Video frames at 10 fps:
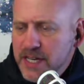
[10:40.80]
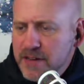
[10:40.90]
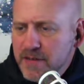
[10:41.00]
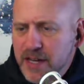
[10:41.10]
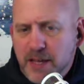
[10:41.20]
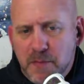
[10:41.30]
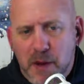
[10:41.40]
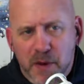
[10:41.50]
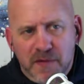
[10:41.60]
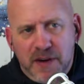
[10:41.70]
right? Like
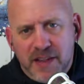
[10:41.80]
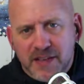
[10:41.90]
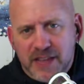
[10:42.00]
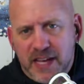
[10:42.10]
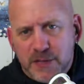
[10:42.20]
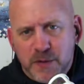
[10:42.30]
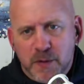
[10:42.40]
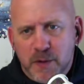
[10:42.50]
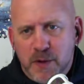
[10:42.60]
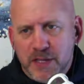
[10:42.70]
my wife and I this last
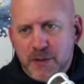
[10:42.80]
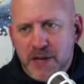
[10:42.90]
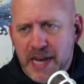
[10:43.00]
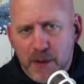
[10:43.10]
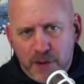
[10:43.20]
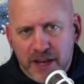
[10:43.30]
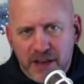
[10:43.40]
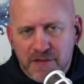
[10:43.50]
week, we went to a networking